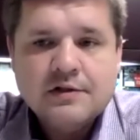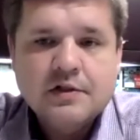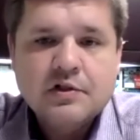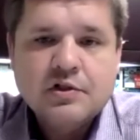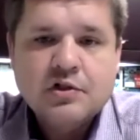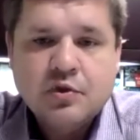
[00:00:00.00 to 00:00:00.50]

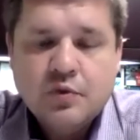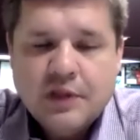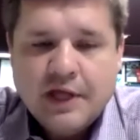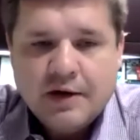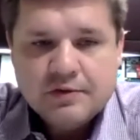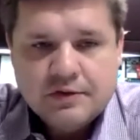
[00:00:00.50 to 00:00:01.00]
since
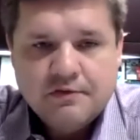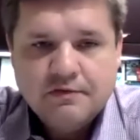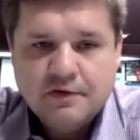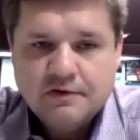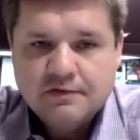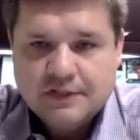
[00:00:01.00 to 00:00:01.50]

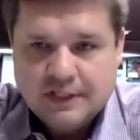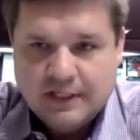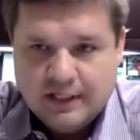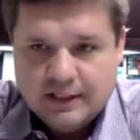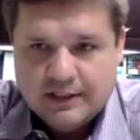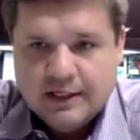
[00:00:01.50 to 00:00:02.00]

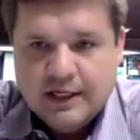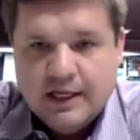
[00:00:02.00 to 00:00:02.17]
2015.